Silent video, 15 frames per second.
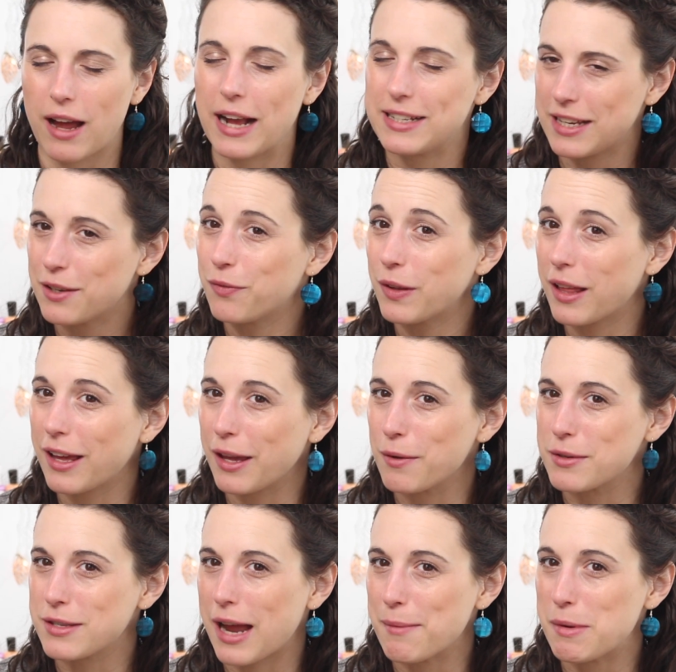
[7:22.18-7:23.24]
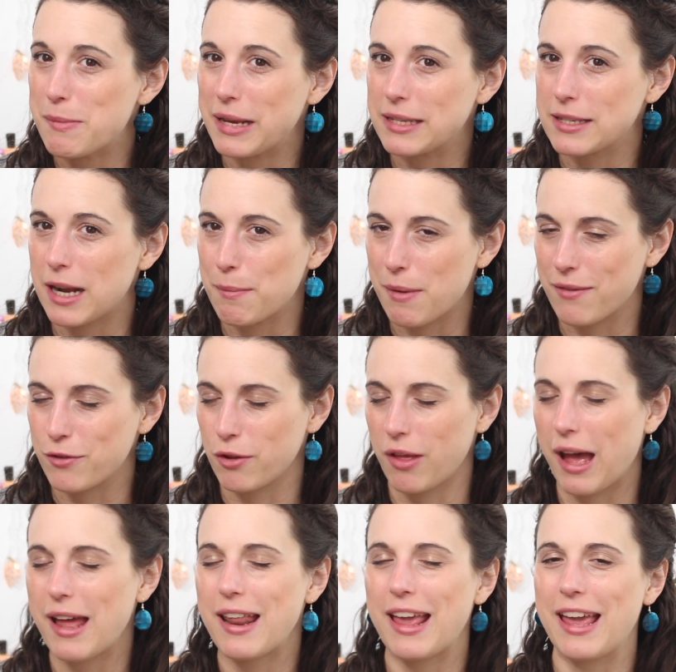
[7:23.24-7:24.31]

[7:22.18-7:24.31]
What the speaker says: I did feel like it was time to mix it up after that,